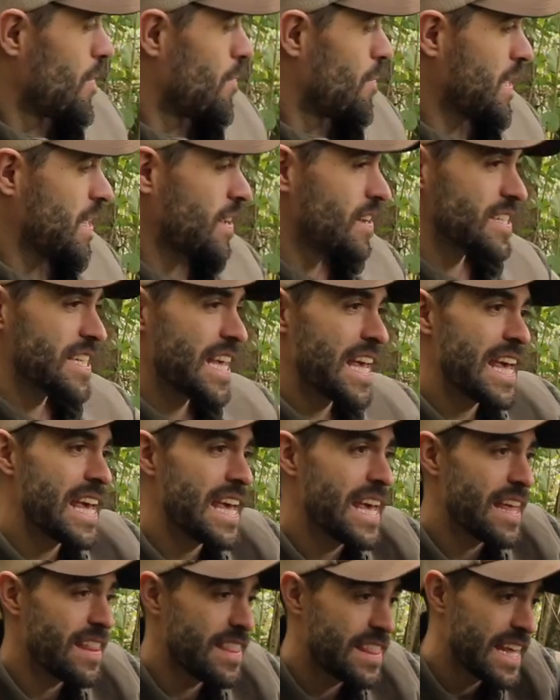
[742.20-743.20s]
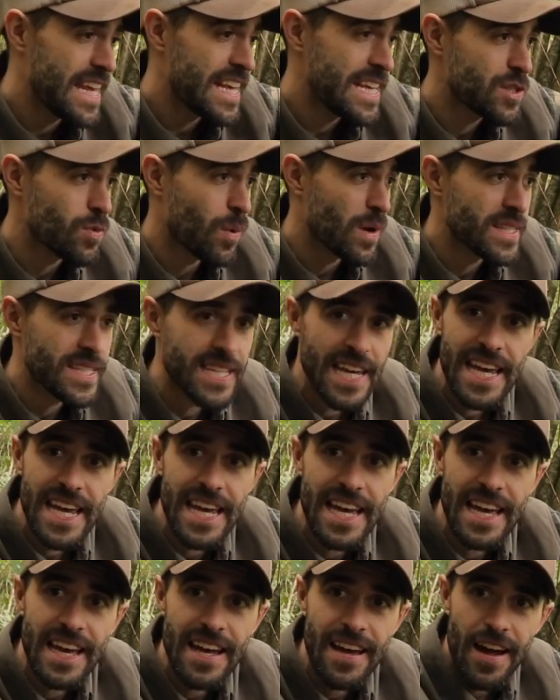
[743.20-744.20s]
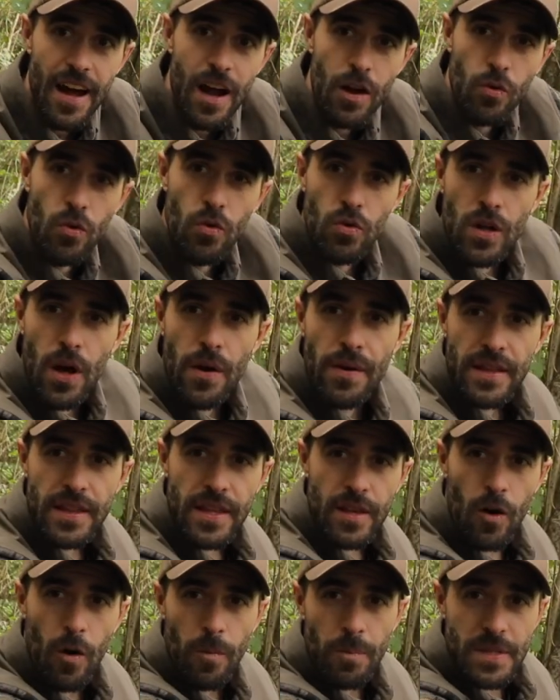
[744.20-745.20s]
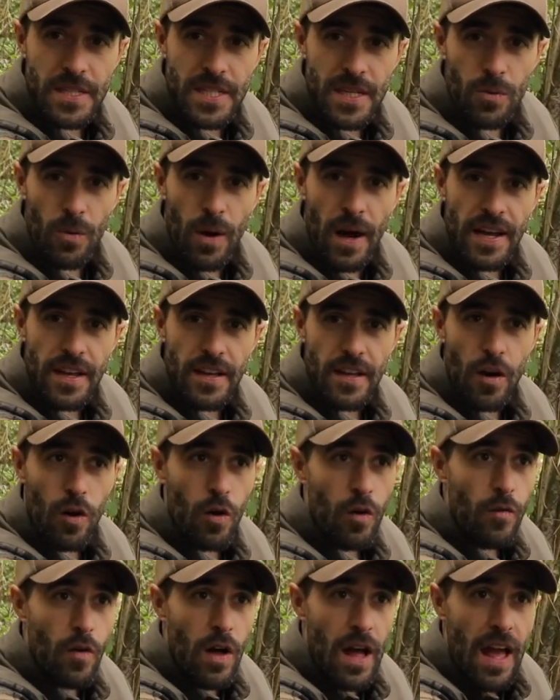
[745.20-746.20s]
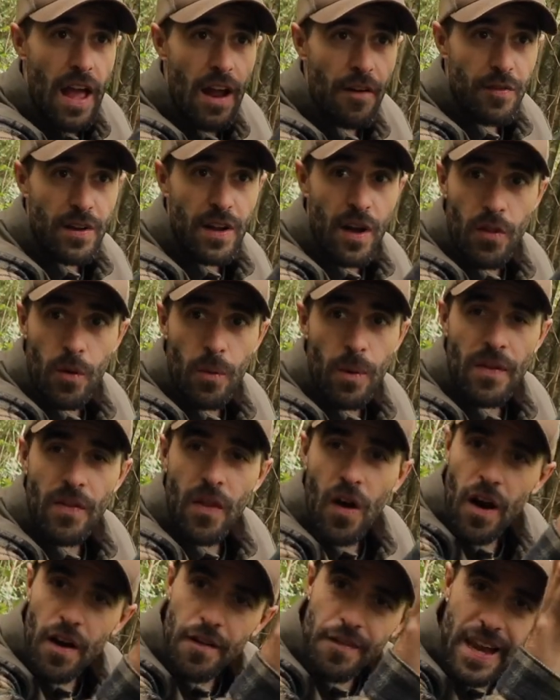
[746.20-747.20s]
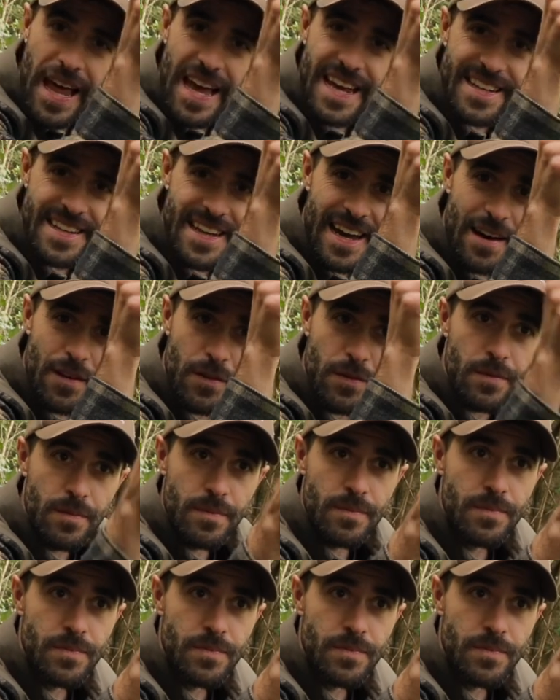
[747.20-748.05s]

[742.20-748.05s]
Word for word: because here these ones here are all going the opposite way of every other one that I've laid down